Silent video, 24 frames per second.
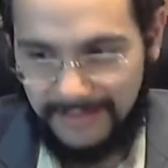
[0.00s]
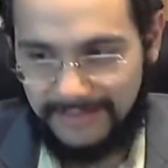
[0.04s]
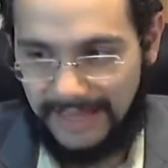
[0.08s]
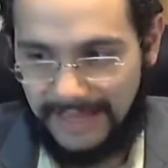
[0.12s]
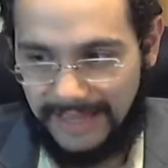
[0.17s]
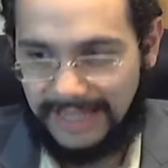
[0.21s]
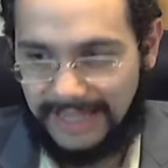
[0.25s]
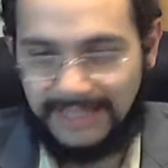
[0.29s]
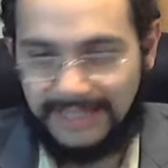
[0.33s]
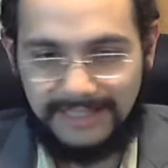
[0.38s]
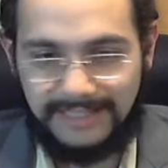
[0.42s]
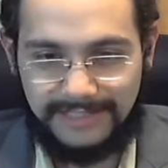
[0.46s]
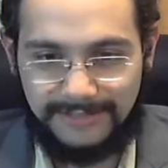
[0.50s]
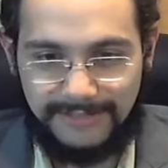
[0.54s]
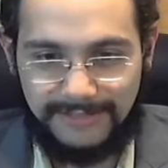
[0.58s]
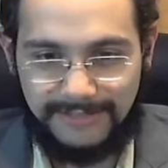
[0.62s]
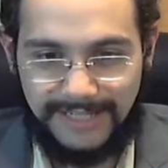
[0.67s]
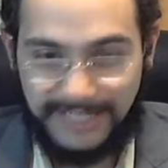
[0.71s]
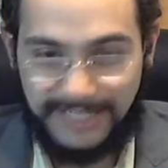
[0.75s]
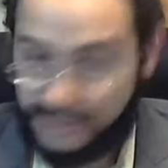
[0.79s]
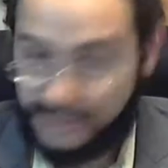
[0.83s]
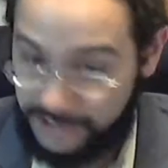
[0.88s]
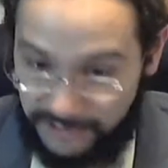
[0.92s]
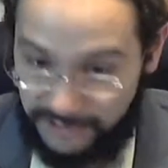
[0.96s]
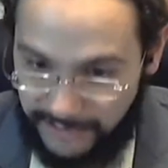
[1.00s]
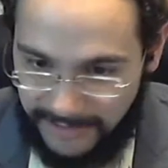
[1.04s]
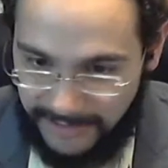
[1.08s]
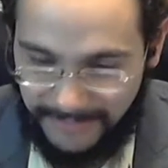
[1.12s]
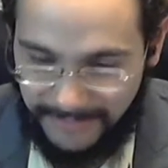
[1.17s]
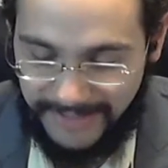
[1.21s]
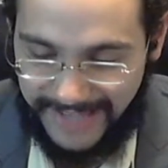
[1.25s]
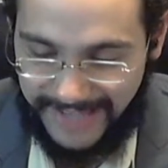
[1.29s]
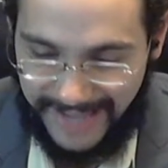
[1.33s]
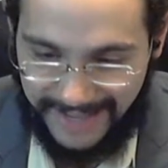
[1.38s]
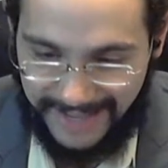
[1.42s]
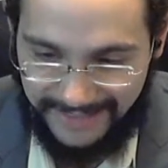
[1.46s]
that he's
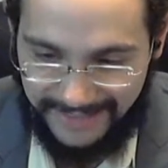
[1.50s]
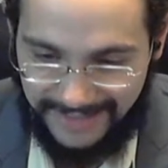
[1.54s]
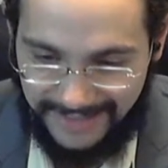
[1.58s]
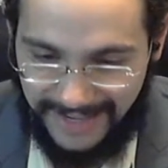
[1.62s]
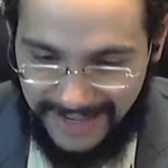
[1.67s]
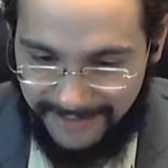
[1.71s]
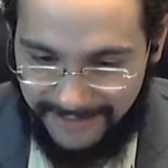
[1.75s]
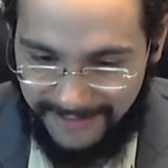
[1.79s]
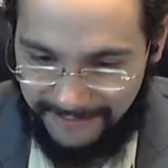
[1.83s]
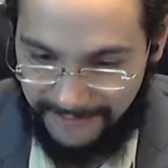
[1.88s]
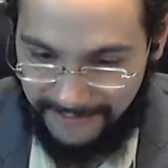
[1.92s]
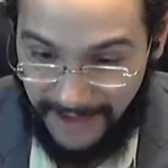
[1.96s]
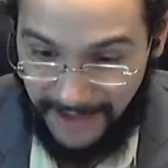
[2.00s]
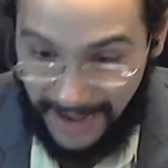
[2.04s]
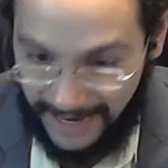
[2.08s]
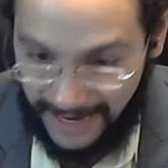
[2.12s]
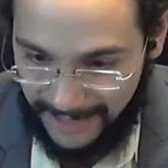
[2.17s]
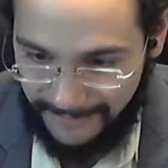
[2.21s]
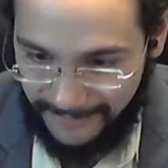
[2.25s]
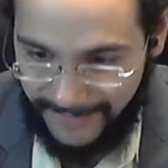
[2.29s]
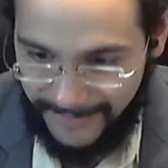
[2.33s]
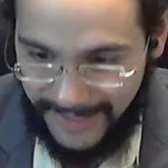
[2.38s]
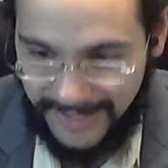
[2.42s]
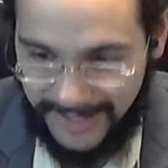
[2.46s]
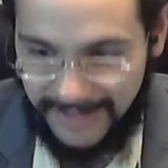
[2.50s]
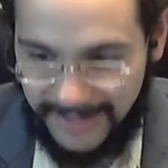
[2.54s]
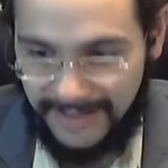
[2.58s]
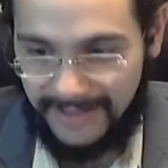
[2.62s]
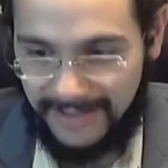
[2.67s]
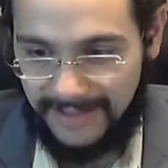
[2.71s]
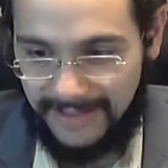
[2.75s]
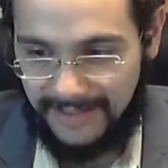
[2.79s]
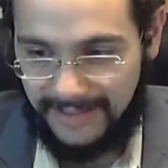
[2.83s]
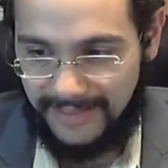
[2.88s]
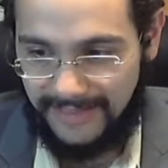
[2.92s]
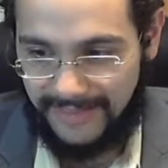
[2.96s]
extremely anti-environment,
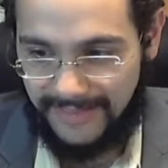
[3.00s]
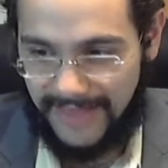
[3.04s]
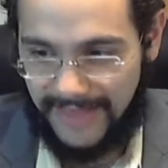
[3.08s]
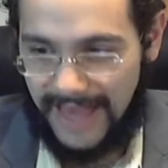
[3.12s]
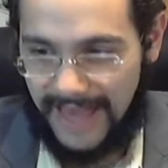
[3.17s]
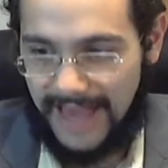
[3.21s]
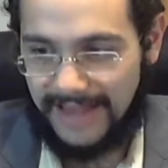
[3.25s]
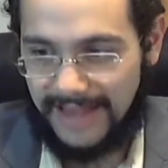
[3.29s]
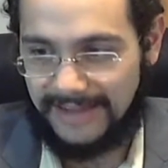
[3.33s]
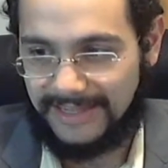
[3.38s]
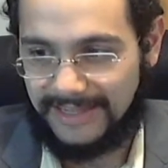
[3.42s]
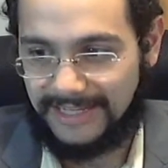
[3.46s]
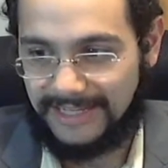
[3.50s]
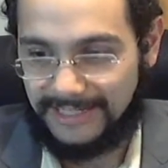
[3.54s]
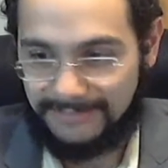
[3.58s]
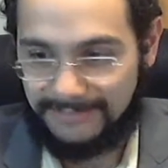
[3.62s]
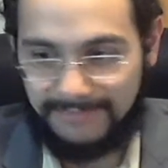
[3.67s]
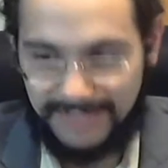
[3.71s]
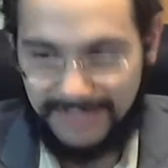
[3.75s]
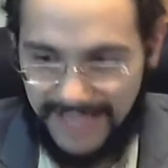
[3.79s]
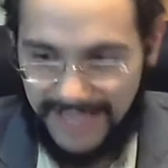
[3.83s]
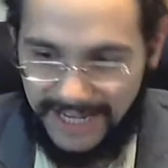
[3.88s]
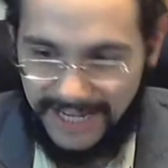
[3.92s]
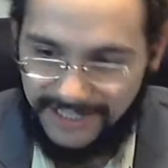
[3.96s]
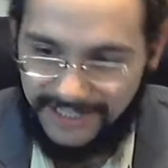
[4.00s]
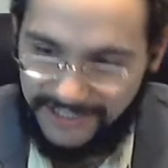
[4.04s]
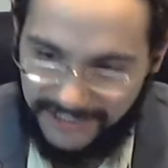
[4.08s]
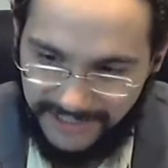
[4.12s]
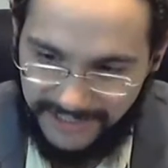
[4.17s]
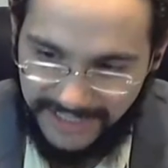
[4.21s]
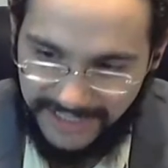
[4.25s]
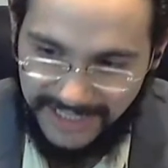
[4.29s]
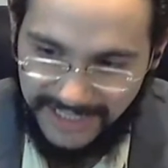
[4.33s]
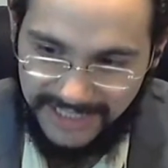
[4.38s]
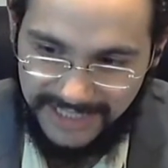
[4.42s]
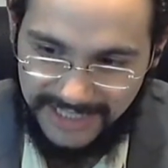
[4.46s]
that he's
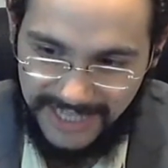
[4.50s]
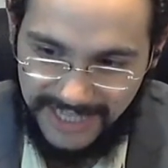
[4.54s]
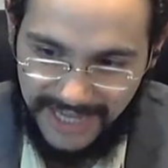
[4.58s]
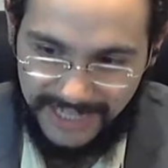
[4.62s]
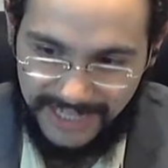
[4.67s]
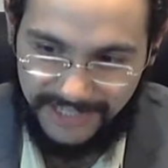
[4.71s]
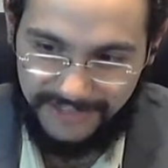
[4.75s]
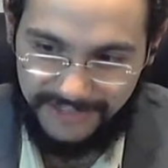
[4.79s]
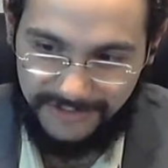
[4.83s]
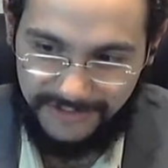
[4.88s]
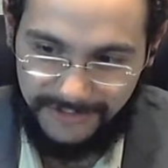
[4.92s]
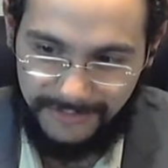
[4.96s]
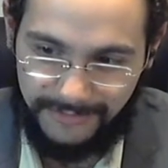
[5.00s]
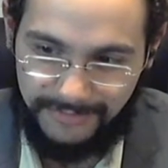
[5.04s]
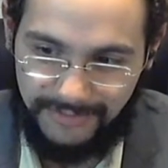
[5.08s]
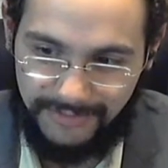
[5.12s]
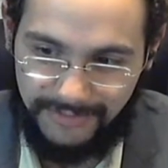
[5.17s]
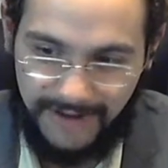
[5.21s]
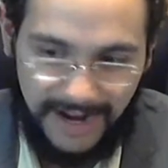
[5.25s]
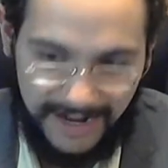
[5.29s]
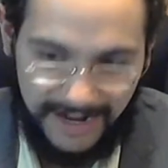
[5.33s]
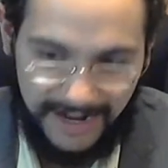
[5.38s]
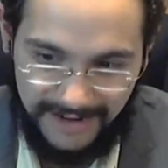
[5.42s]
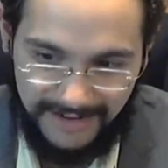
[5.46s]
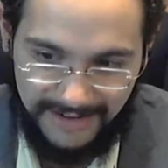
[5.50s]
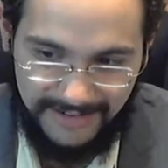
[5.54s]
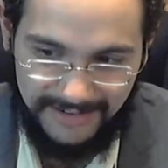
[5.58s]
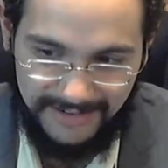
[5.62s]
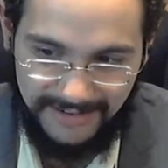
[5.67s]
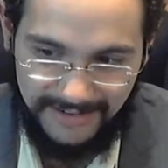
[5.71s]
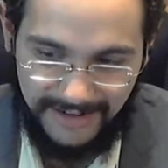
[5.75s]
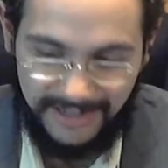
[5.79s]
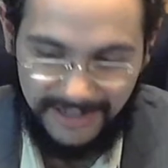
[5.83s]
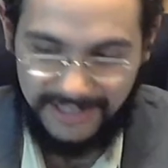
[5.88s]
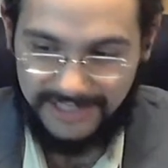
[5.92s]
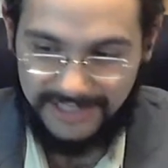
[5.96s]
potentially a sexual predator,
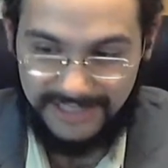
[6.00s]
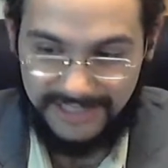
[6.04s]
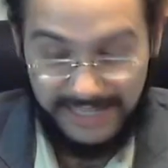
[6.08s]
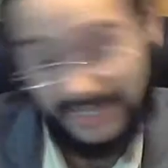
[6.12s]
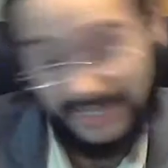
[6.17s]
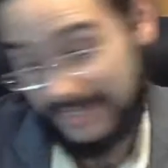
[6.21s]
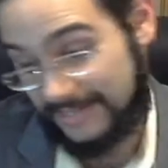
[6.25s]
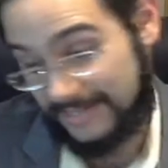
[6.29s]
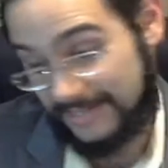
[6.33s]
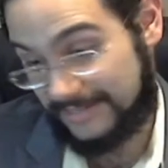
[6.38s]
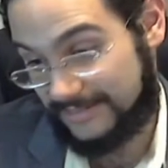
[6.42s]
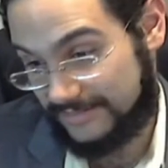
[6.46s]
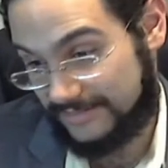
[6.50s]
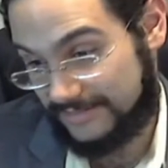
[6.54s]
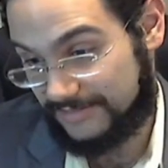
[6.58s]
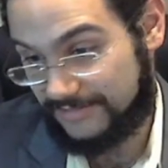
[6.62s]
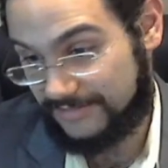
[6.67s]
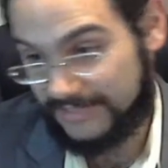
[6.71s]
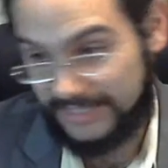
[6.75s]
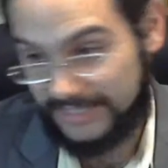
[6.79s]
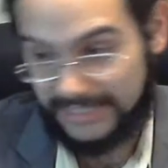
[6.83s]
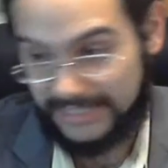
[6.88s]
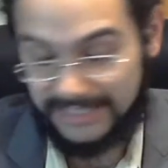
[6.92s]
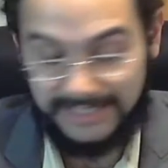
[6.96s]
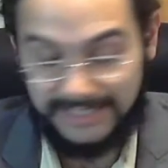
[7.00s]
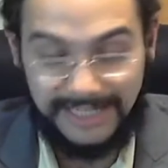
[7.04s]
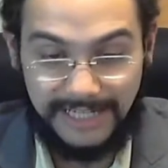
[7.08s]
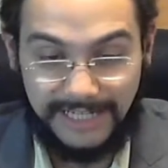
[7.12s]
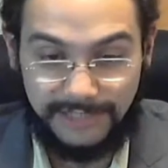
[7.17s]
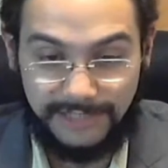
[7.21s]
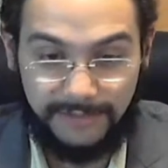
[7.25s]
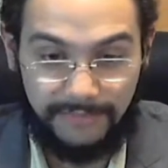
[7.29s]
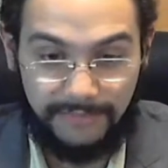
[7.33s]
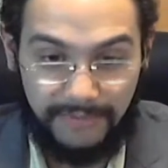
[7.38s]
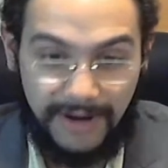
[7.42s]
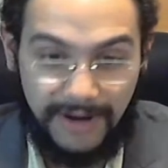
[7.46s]
or is really a
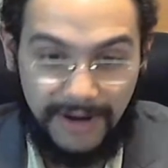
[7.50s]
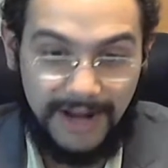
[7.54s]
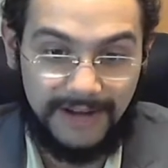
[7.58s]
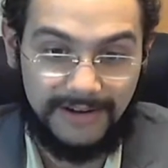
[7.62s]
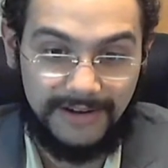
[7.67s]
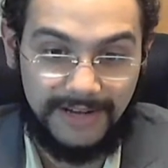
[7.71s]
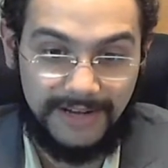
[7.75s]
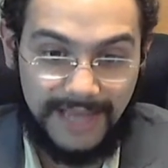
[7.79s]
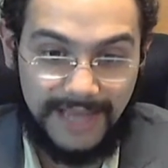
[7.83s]
sexual predator.